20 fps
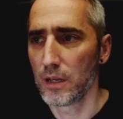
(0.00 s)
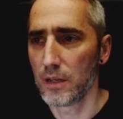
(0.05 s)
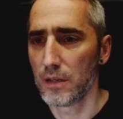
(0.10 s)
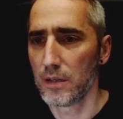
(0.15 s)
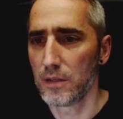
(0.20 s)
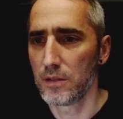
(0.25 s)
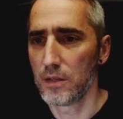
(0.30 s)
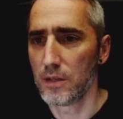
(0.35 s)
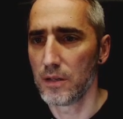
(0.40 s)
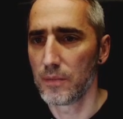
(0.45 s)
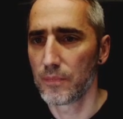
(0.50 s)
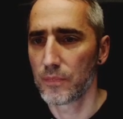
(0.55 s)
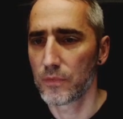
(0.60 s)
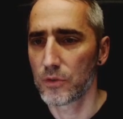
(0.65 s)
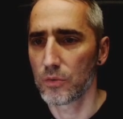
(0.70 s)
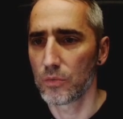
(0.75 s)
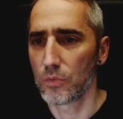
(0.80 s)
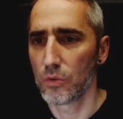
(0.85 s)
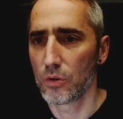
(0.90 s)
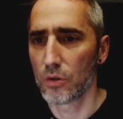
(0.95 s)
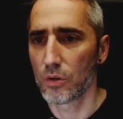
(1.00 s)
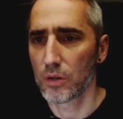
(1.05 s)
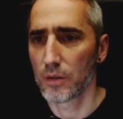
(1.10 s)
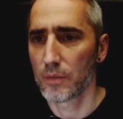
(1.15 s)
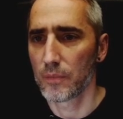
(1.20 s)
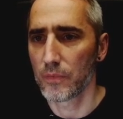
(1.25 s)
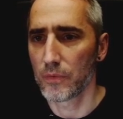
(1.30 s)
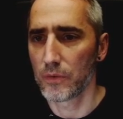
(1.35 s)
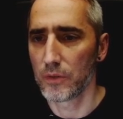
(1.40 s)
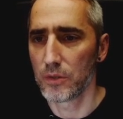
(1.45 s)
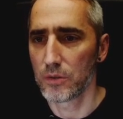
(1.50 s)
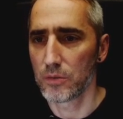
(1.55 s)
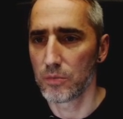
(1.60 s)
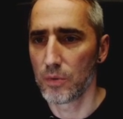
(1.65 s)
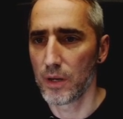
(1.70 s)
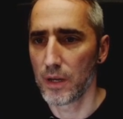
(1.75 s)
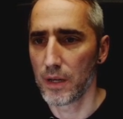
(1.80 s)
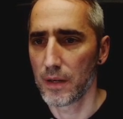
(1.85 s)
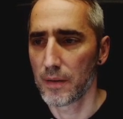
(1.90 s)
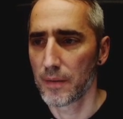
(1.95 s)
easy to work in this
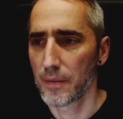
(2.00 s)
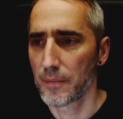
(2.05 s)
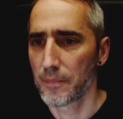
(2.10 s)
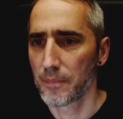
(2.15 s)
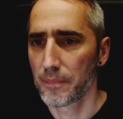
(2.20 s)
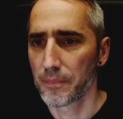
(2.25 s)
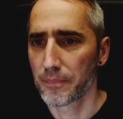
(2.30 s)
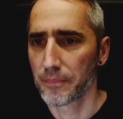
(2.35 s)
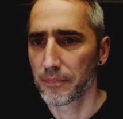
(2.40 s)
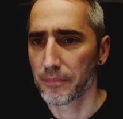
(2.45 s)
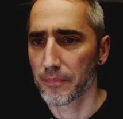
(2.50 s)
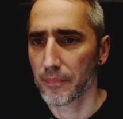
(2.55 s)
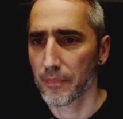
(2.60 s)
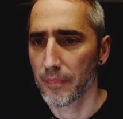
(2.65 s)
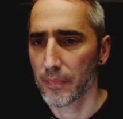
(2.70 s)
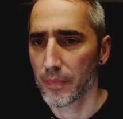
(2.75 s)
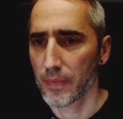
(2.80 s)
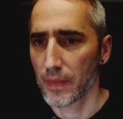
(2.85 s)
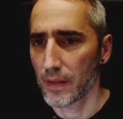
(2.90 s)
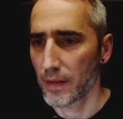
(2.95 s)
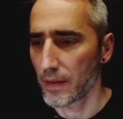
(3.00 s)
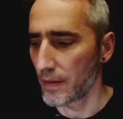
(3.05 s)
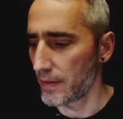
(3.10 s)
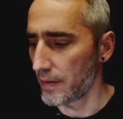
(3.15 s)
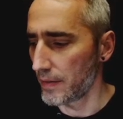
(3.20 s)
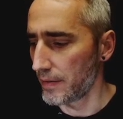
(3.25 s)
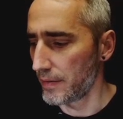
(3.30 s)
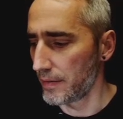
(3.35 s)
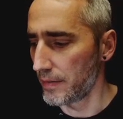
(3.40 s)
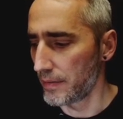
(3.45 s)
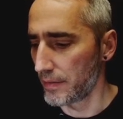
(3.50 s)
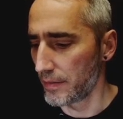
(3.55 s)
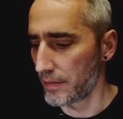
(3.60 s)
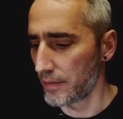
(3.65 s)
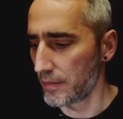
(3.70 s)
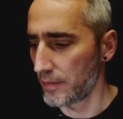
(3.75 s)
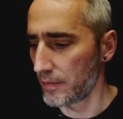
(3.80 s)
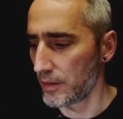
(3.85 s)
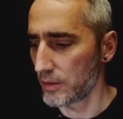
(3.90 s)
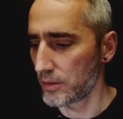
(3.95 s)
way. And
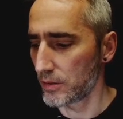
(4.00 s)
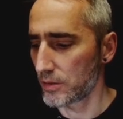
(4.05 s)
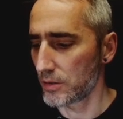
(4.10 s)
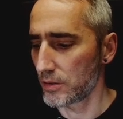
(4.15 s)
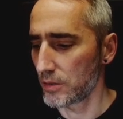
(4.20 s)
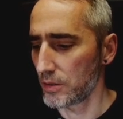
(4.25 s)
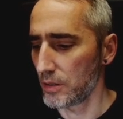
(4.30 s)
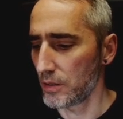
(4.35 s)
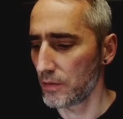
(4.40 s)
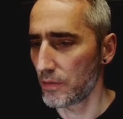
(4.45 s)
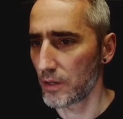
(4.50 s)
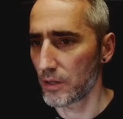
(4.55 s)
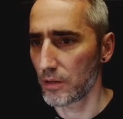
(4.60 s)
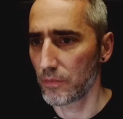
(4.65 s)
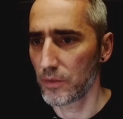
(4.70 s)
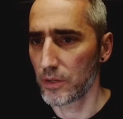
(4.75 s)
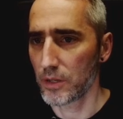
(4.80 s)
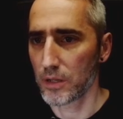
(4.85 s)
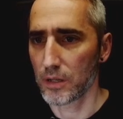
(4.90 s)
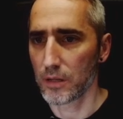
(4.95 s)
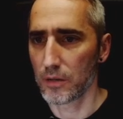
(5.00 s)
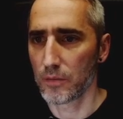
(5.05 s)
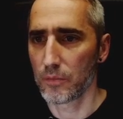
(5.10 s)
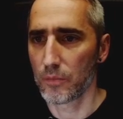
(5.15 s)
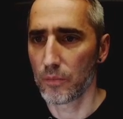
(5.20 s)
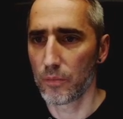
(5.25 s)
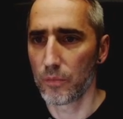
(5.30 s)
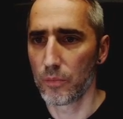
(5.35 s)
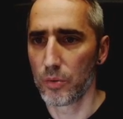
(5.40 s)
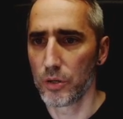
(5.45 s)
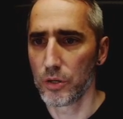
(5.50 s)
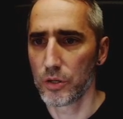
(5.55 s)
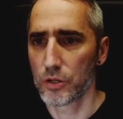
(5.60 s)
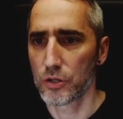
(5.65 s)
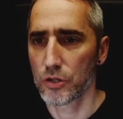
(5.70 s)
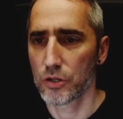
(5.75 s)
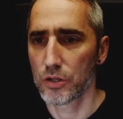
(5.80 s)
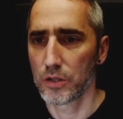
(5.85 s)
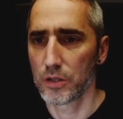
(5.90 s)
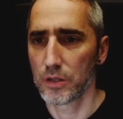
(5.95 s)
let's see,
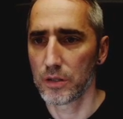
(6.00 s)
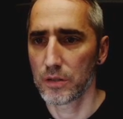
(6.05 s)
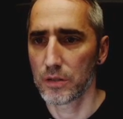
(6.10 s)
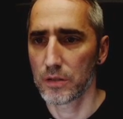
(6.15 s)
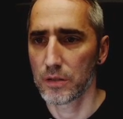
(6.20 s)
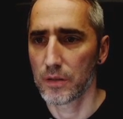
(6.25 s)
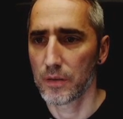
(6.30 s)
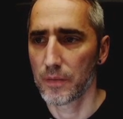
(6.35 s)
bridge this.